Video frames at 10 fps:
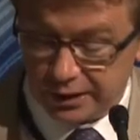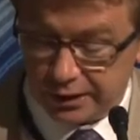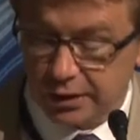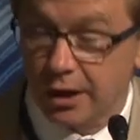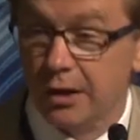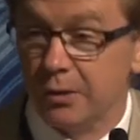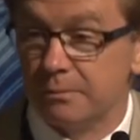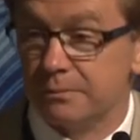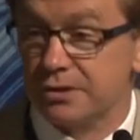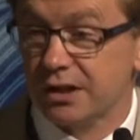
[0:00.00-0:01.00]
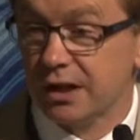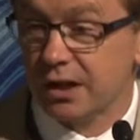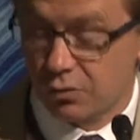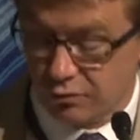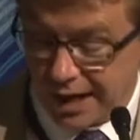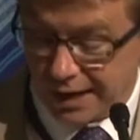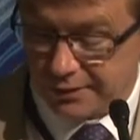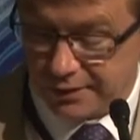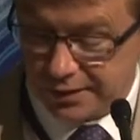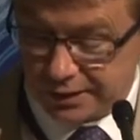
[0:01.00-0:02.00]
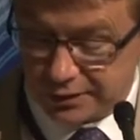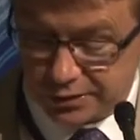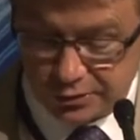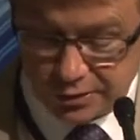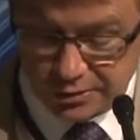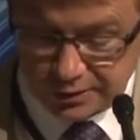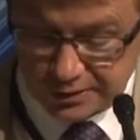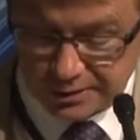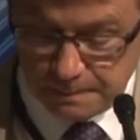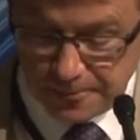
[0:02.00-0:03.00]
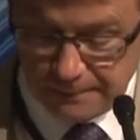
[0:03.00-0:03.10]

in homes rather than institutions.